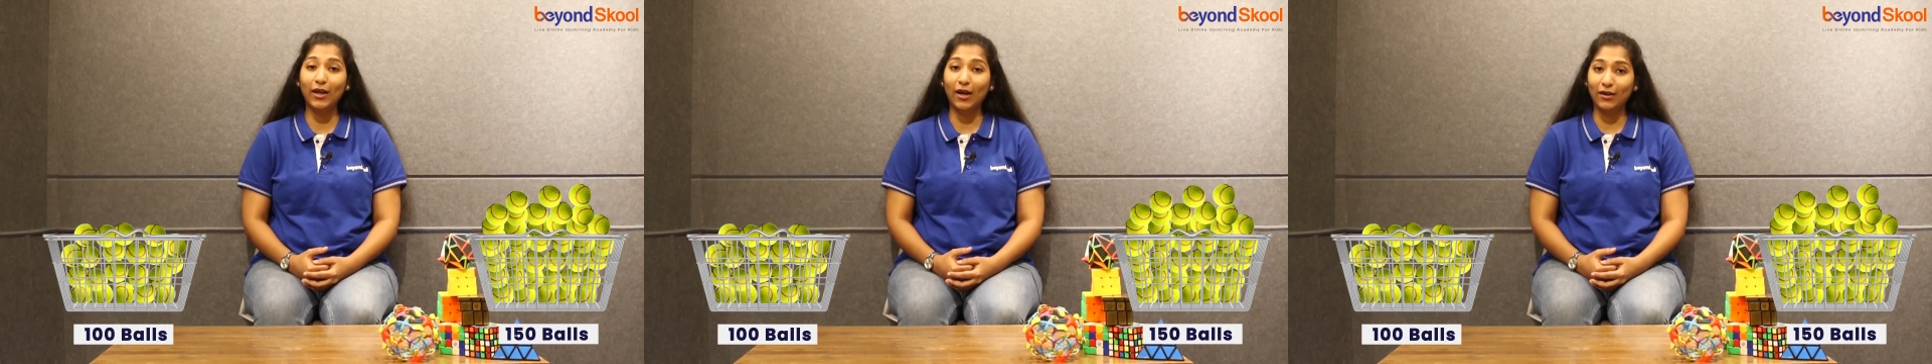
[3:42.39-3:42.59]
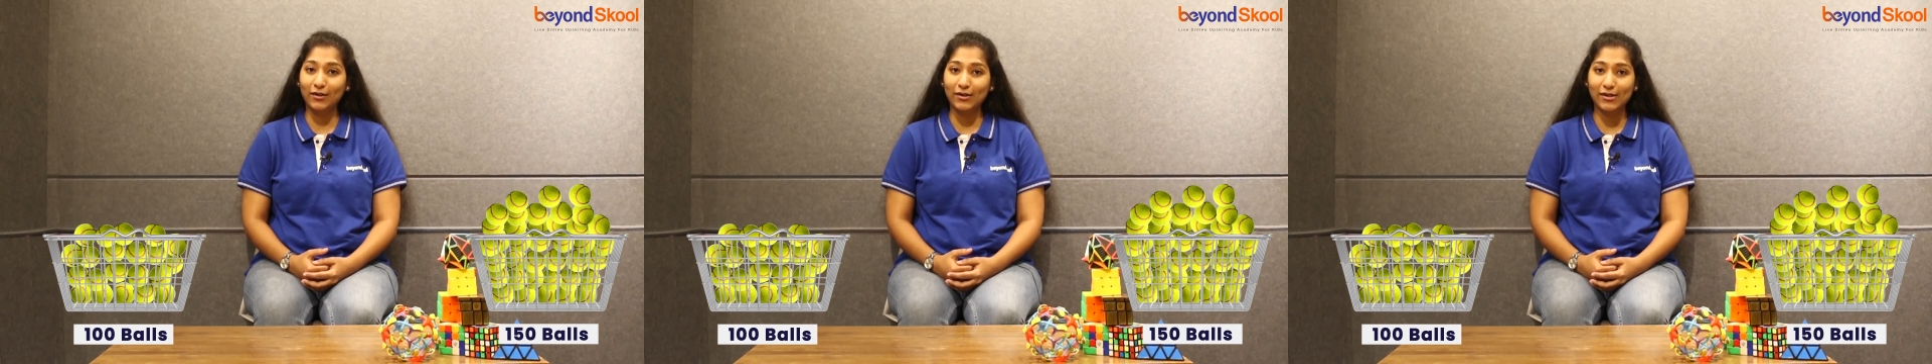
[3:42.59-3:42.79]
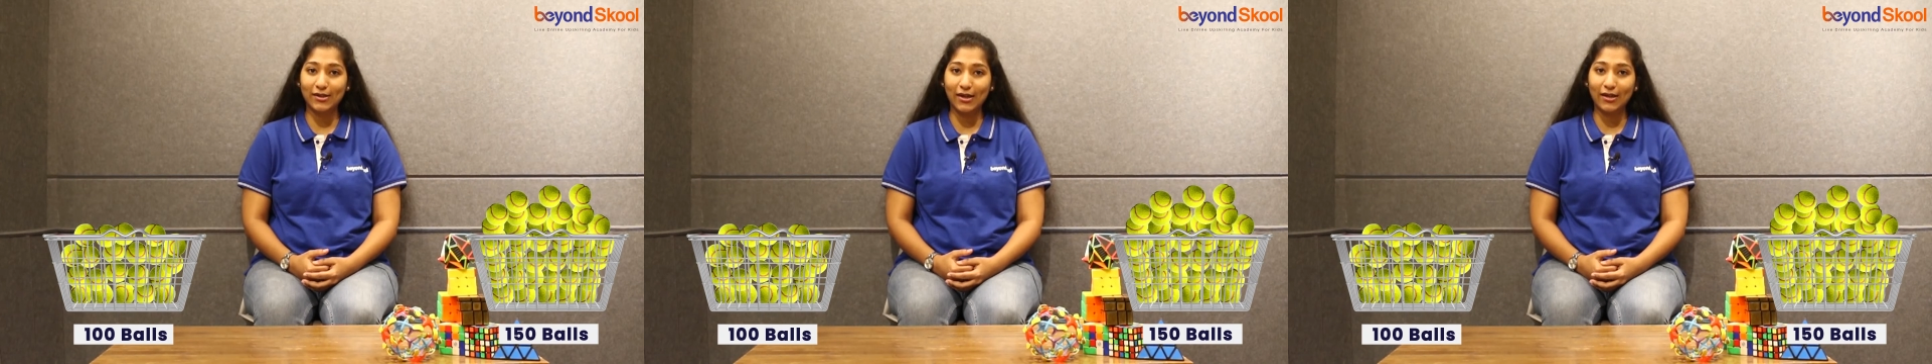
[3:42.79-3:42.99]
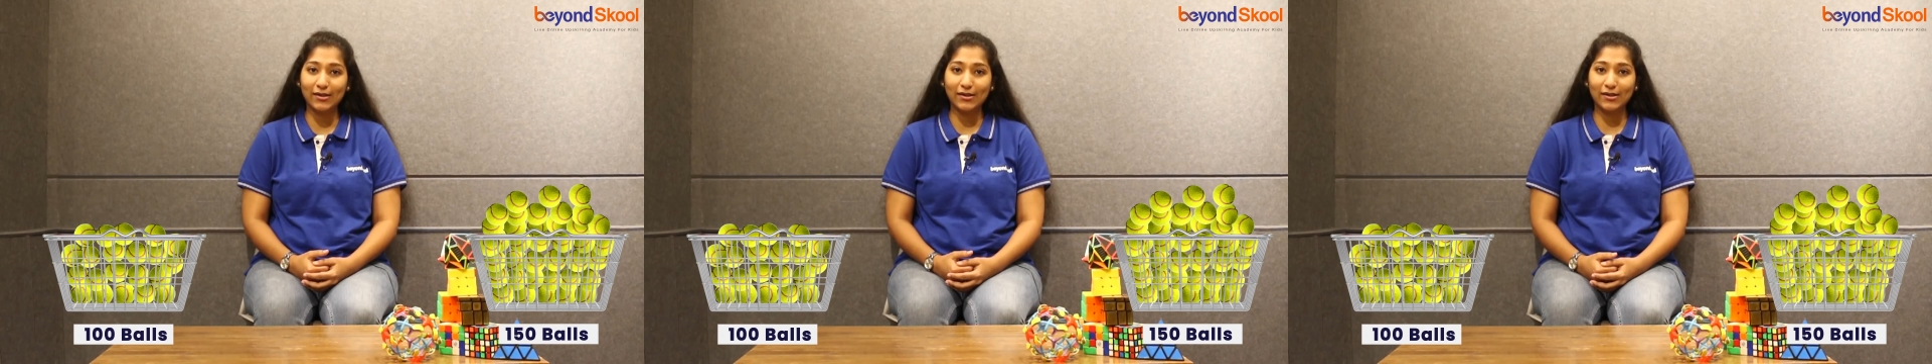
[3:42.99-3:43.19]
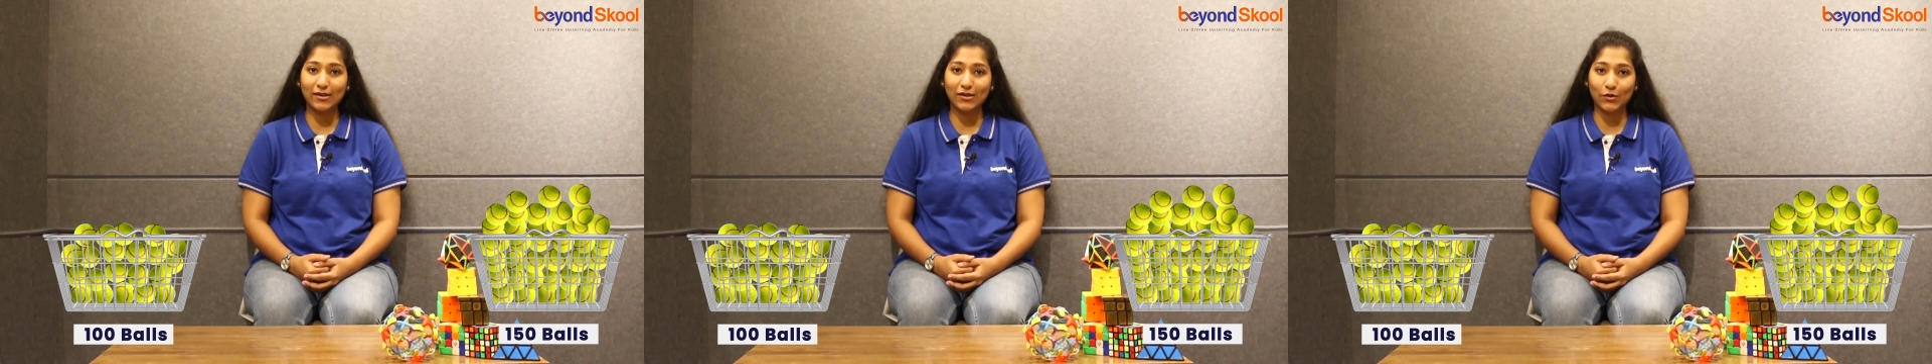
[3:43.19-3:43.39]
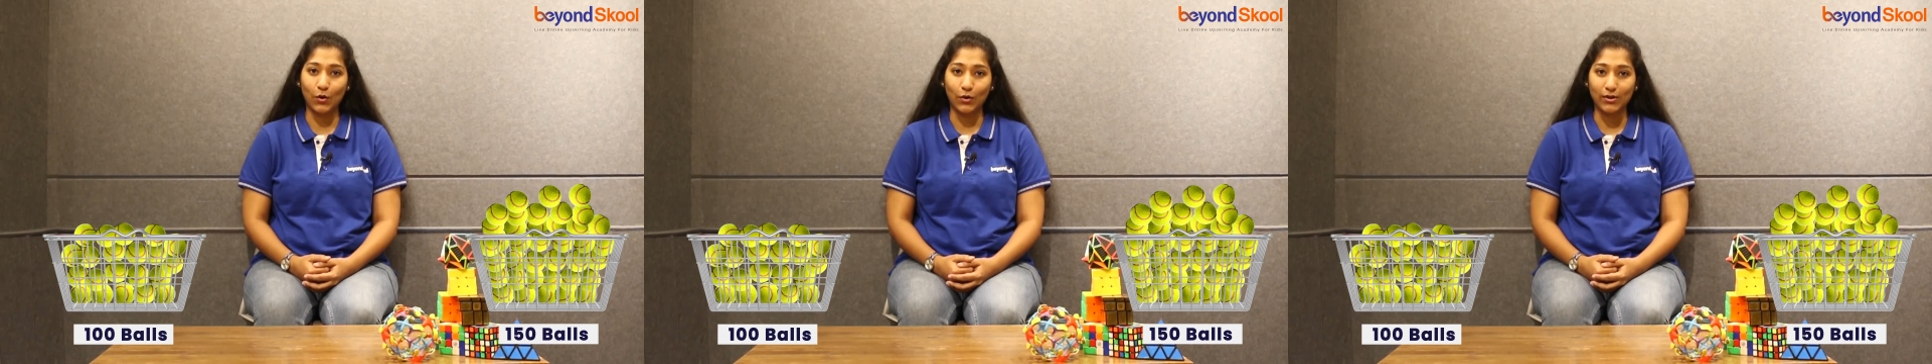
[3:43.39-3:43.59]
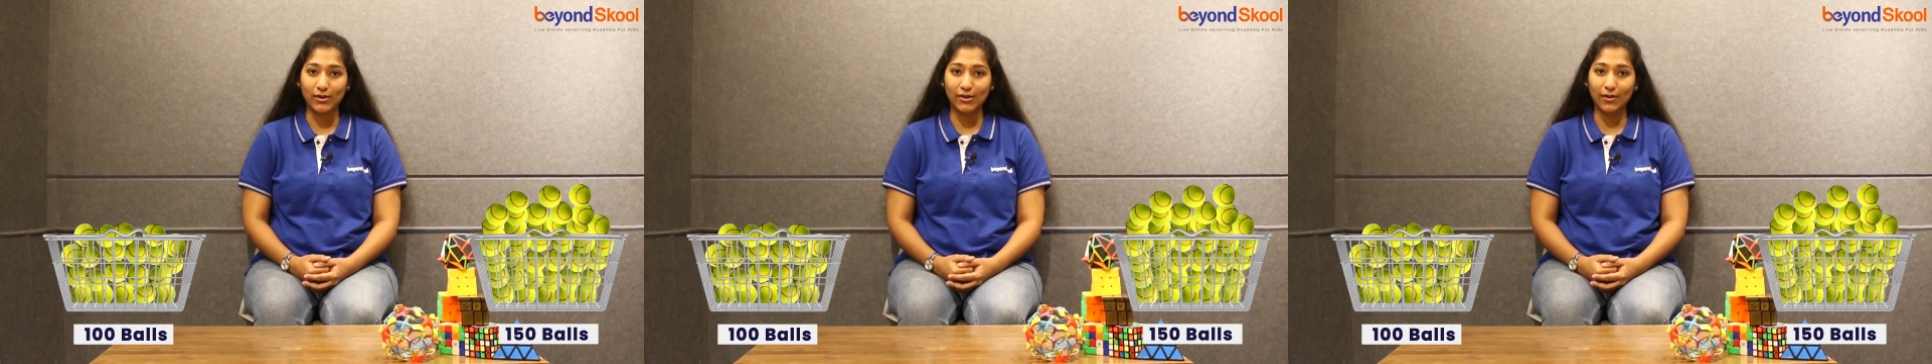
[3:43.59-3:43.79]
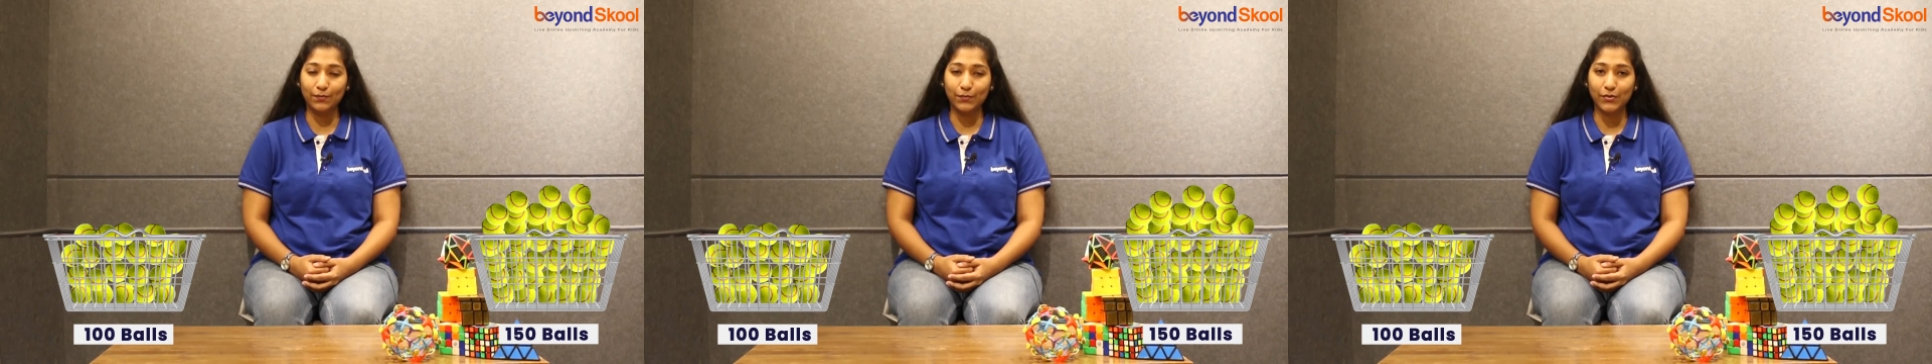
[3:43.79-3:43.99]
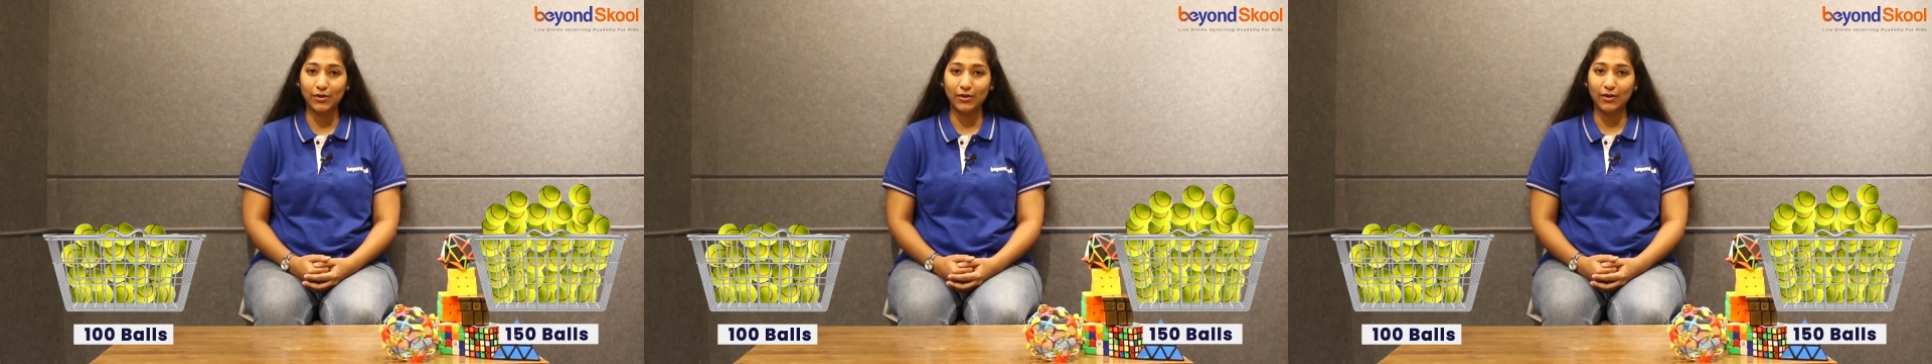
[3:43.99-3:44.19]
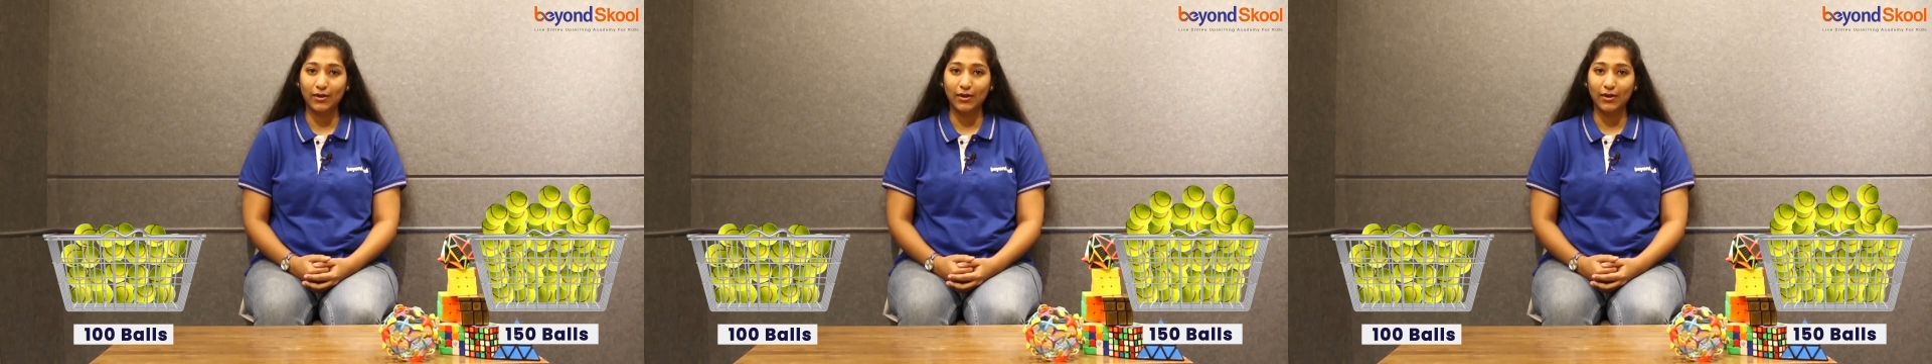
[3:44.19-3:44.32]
understands this concept,